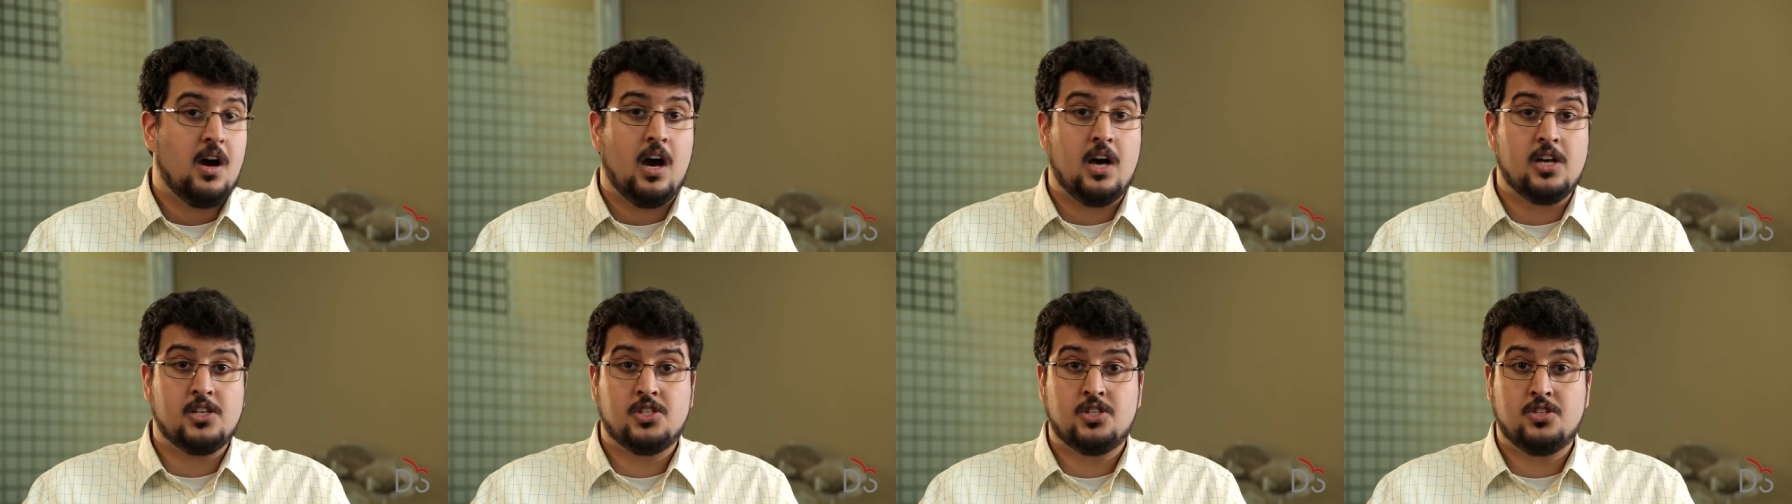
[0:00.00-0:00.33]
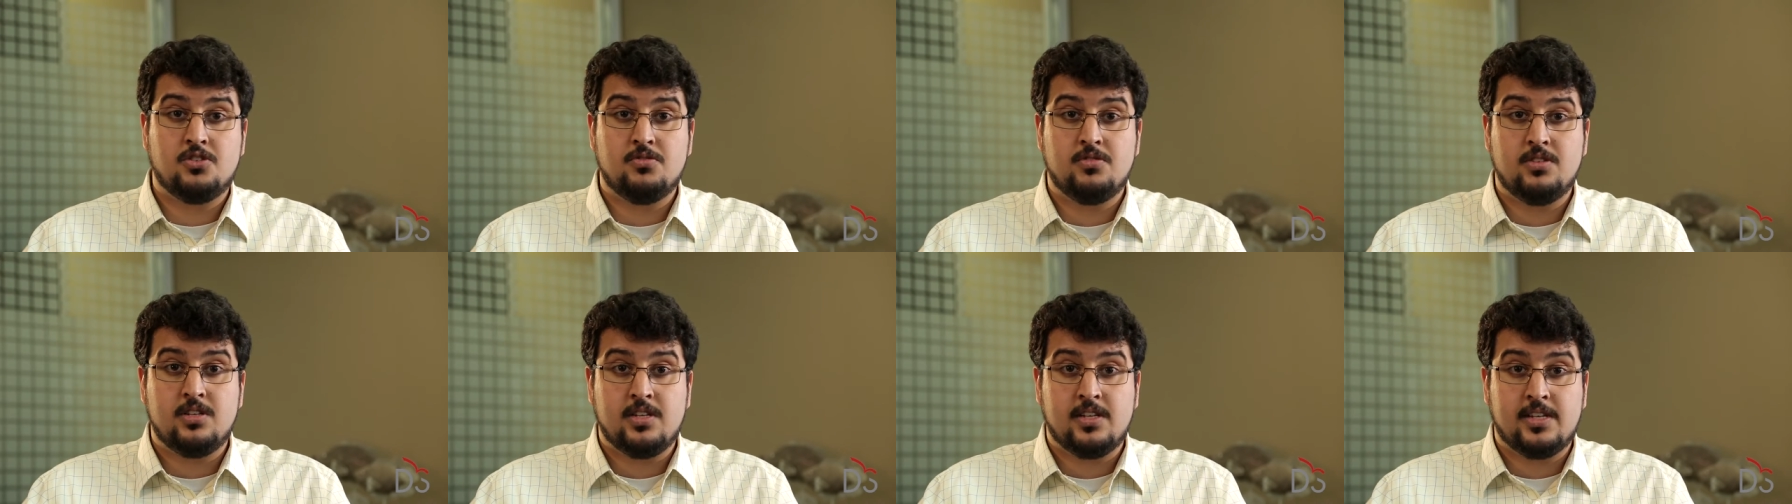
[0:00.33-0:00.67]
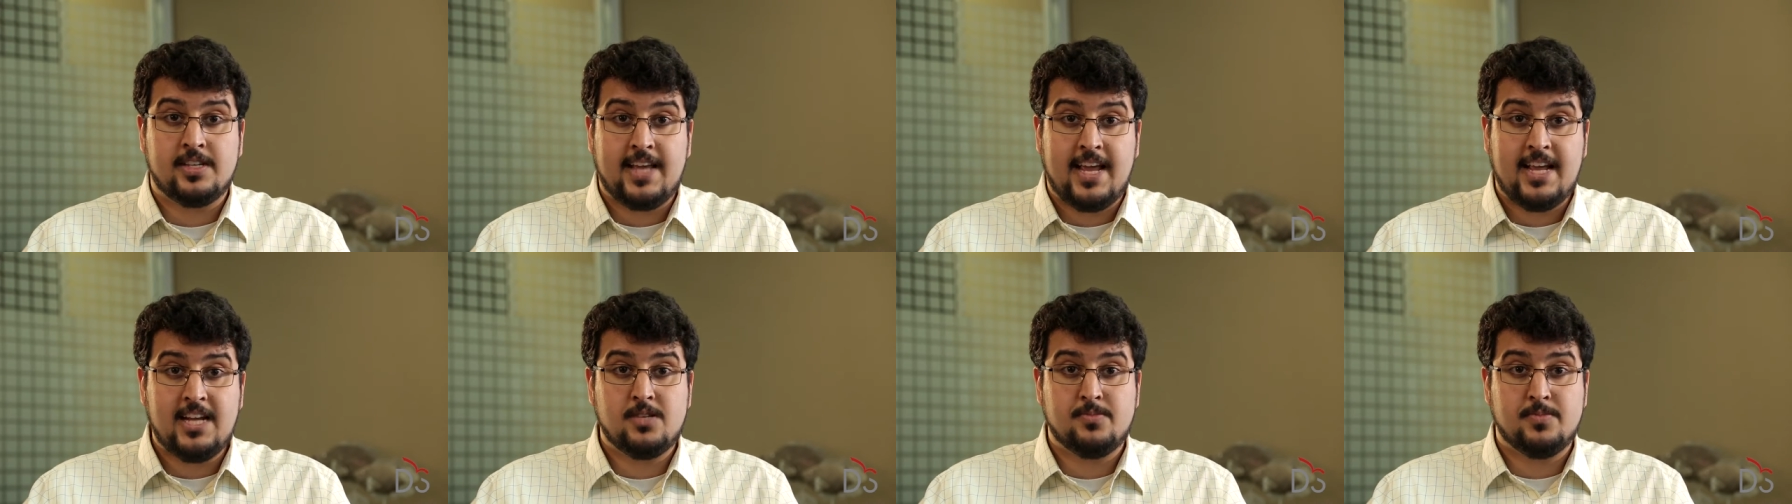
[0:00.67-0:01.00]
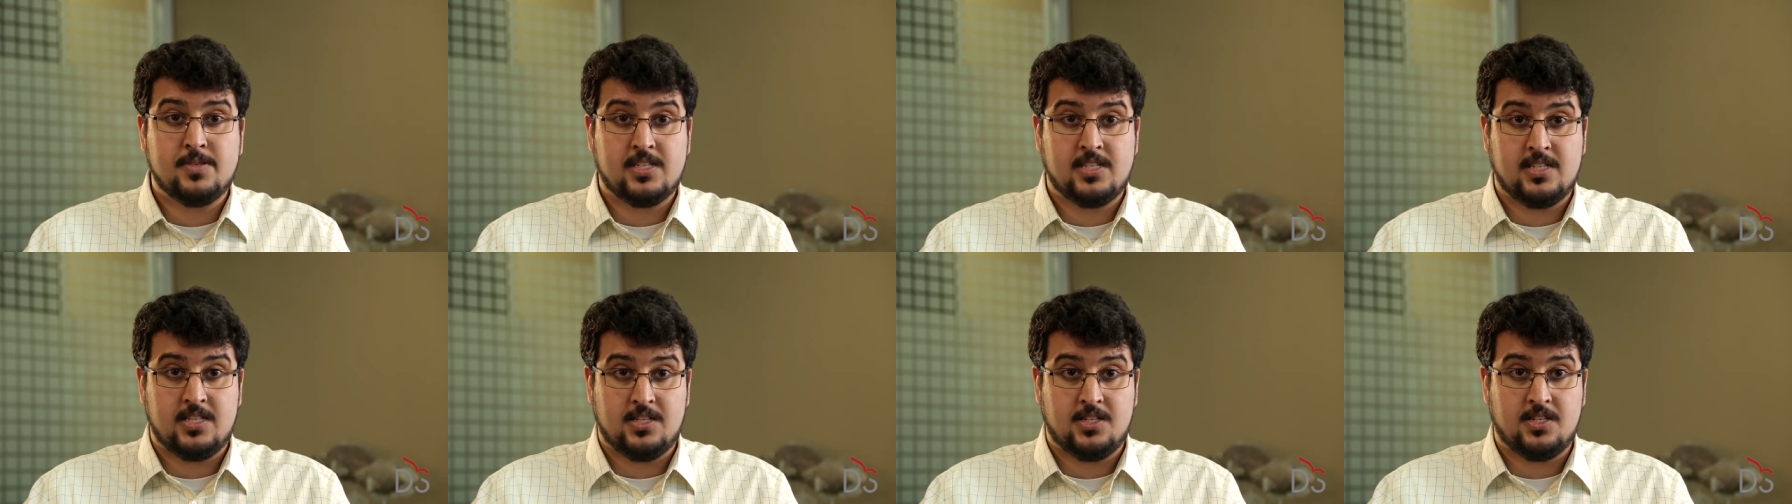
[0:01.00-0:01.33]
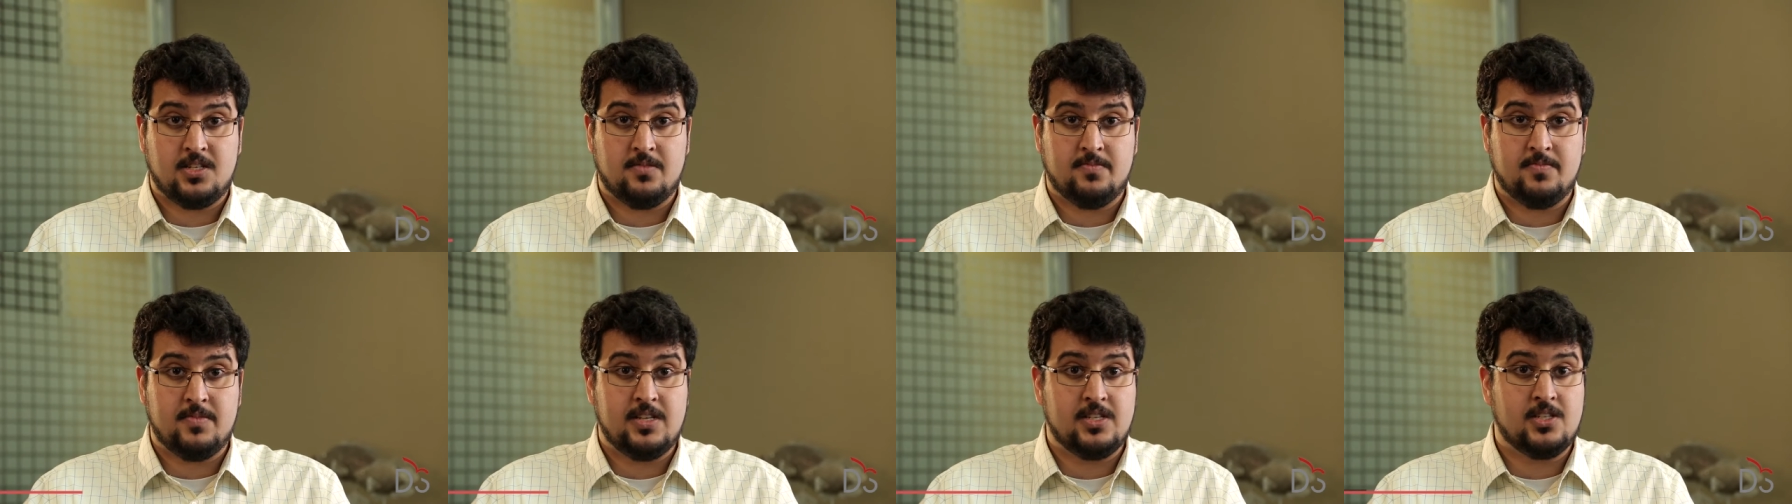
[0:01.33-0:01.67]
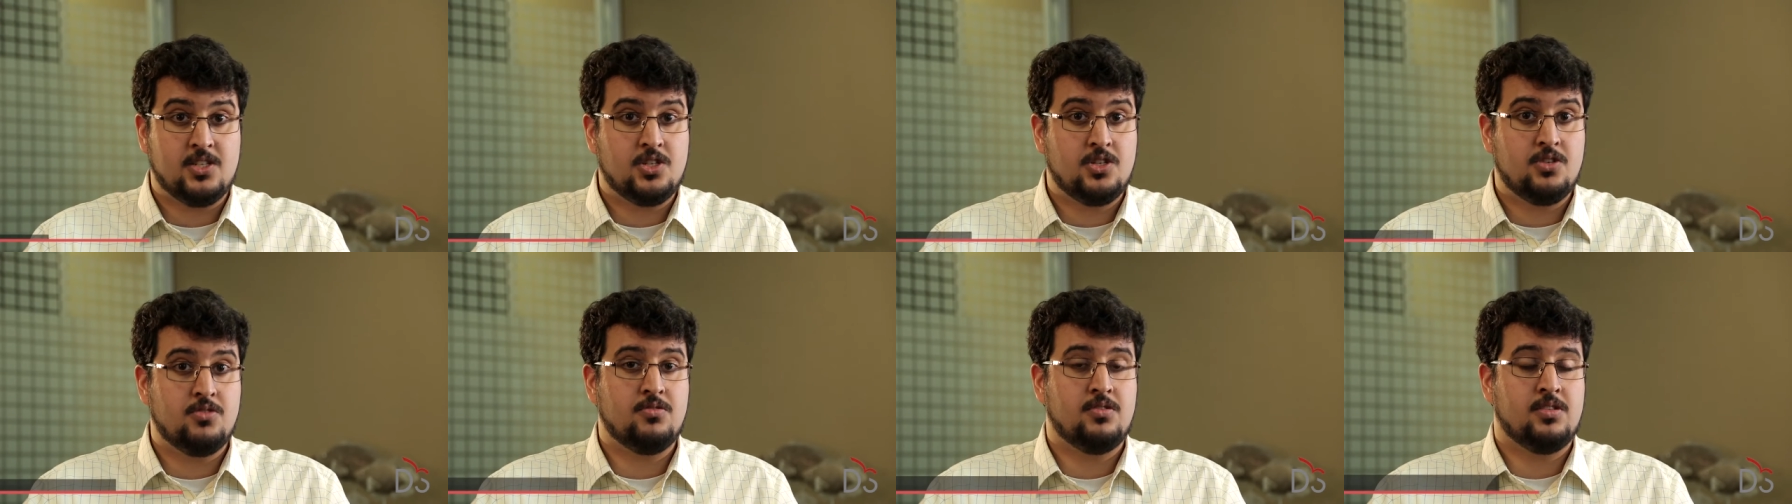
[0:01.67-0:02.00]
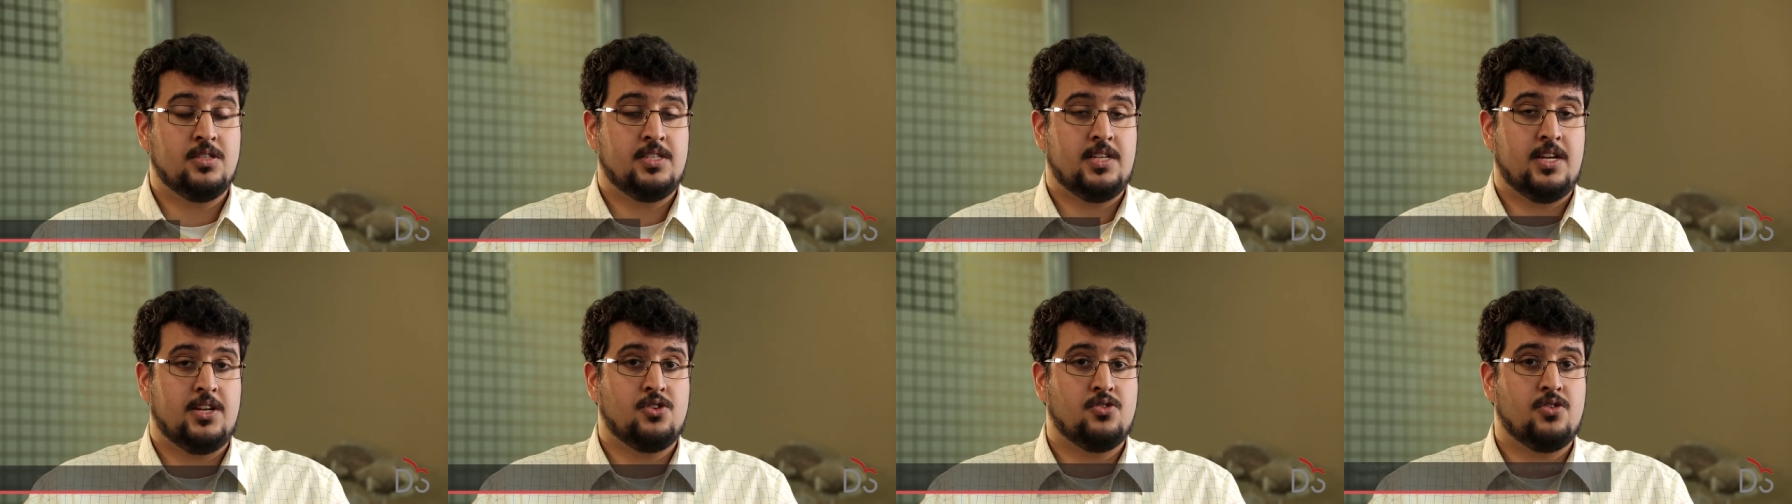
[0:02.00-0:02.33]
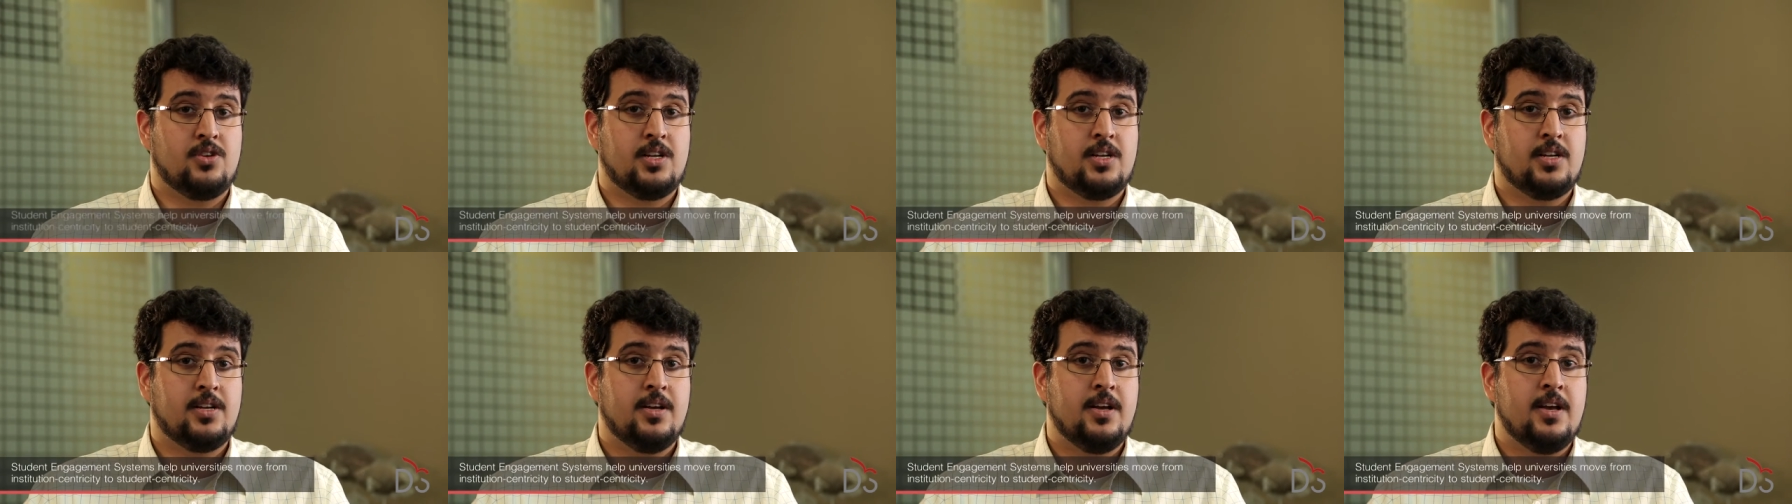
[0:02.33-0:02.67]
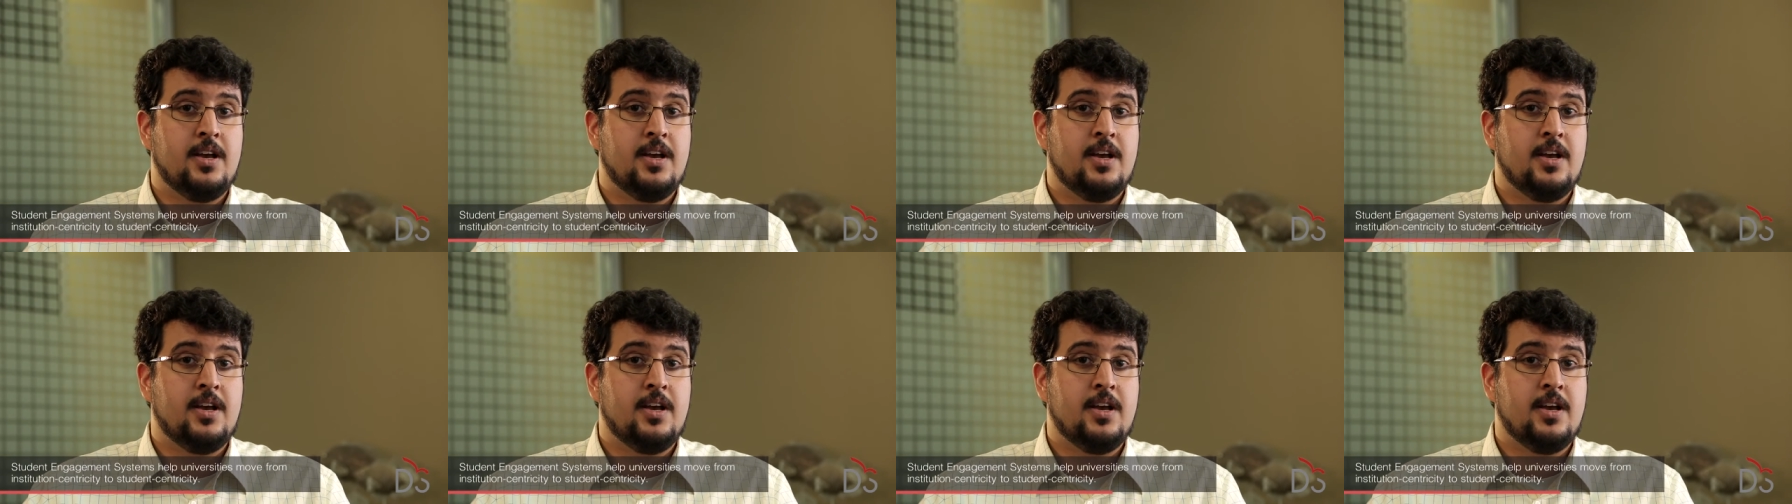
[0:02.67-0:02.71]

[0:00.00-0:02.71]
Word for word: A student engagement system is student-centric.